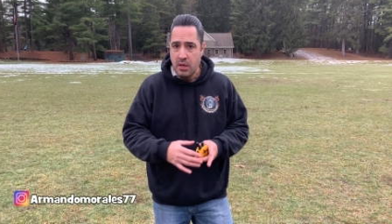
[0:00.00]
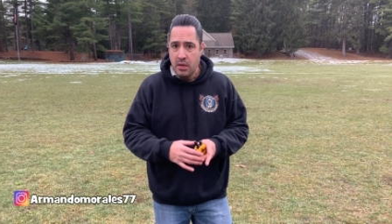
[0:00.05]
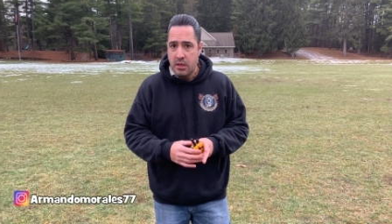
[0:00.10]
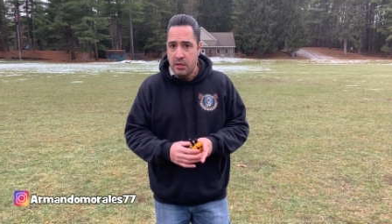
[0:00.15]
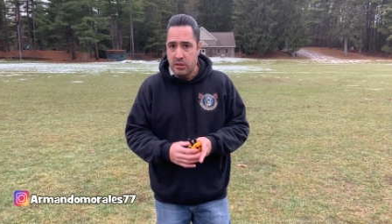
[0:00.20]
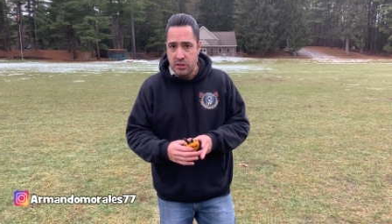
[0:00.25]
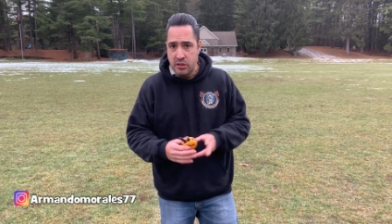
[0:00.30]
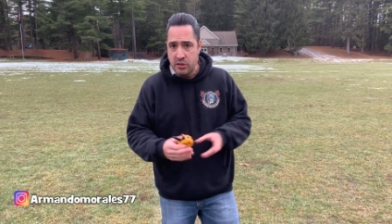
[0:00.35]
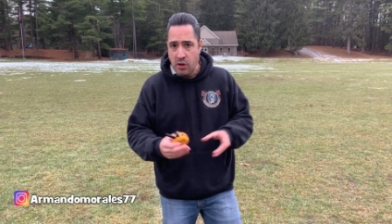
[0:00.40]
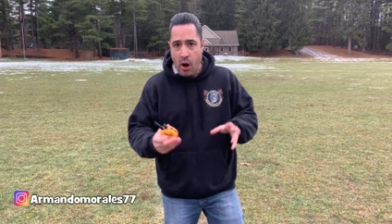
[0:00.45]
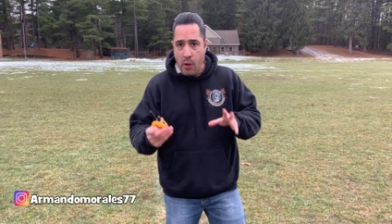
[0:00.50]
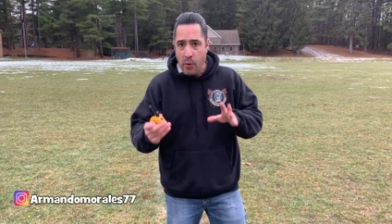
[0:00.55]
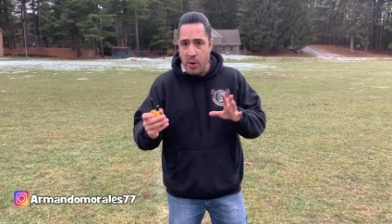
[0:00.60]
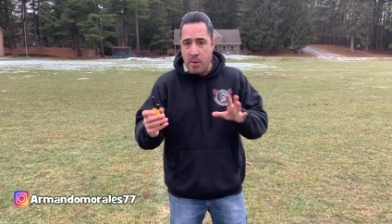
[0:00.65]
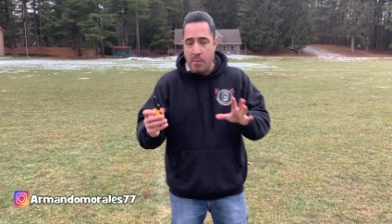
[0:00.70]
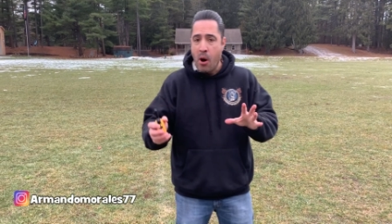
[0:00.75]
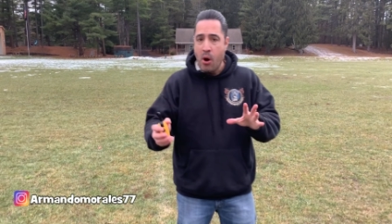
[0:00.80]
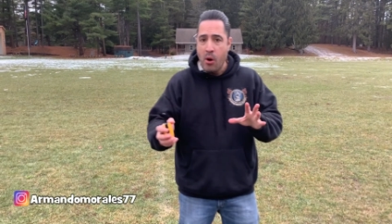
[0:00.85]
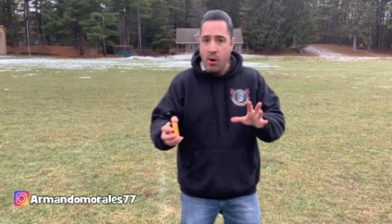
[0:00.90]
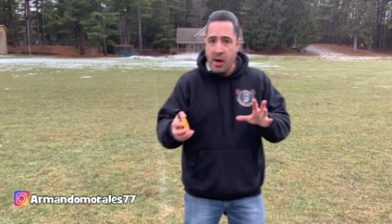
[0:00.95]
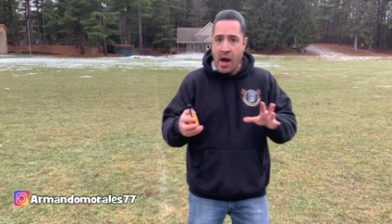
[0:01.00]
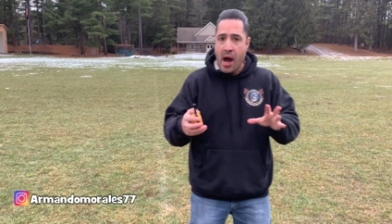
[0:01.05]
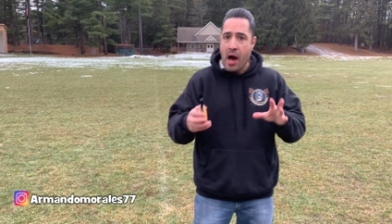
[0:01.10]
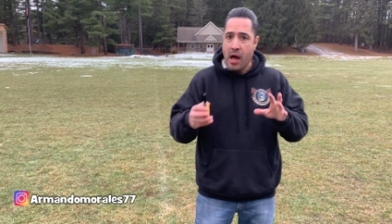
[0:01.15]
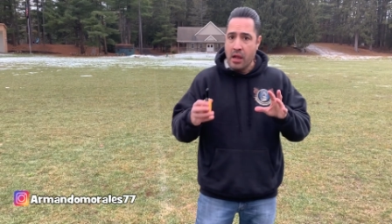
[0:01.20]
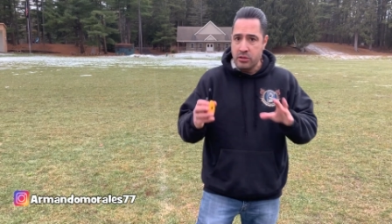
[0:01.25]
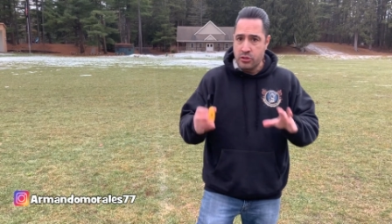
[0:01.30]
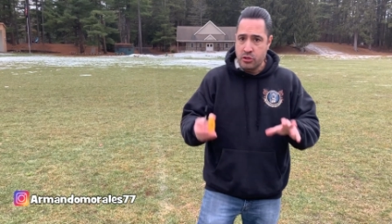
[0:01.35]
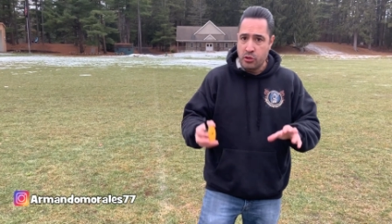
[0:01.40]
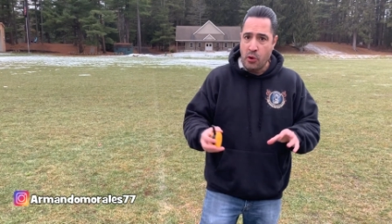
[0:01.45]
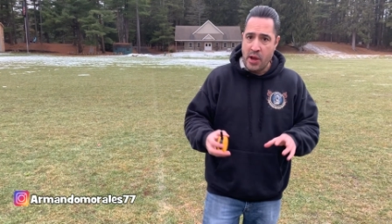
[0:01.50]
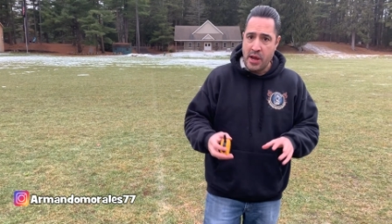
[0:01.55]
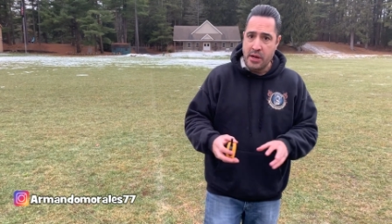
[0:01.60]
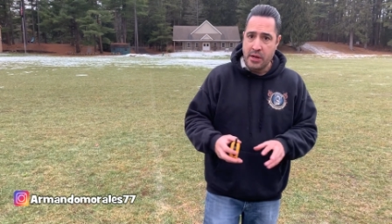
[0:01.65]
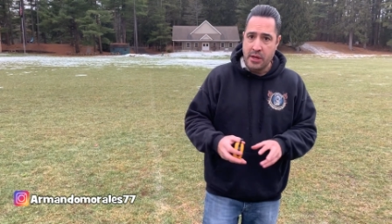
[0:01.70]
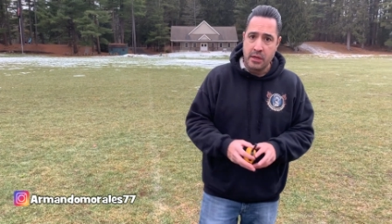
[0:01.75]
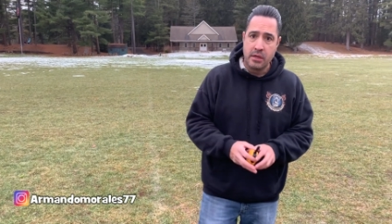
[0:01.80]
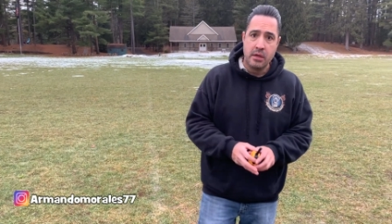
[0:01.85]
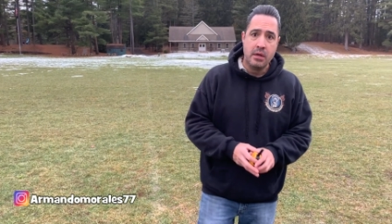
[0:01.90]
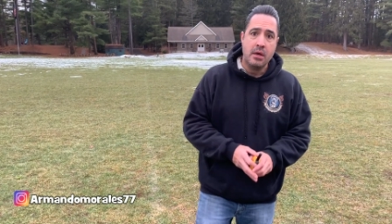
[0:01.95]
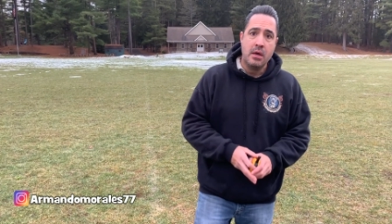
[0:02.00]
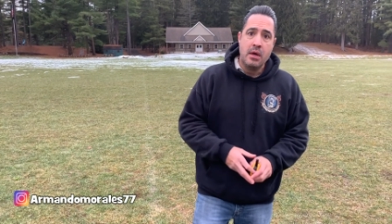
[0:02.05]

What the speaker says: This is all remote collar training.